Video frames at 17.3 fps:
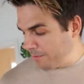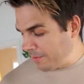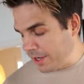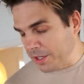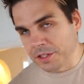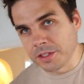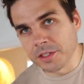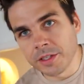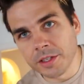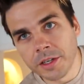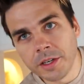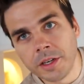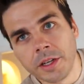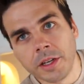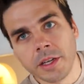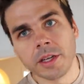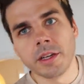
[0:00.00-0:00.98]

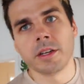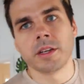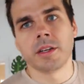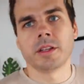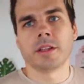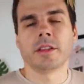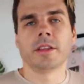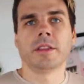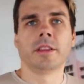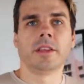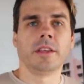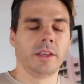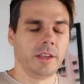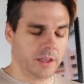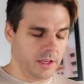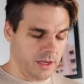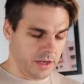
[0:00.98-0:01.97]
measured
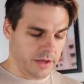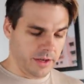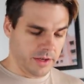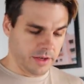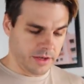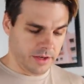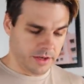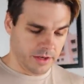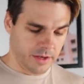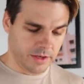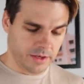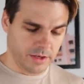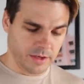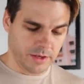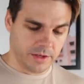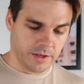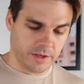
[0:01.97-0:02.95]
the
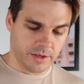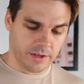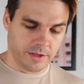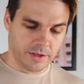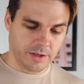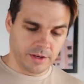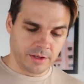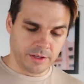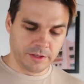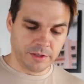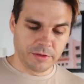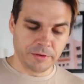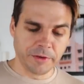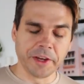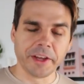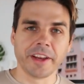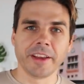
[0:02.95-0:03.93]
our
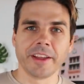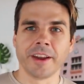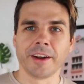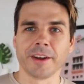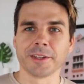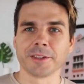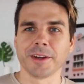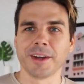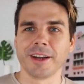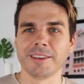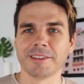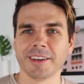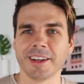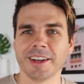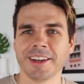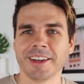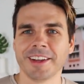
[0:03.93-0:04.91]
street and our
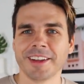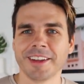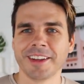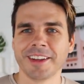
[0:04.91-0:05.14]
driveway.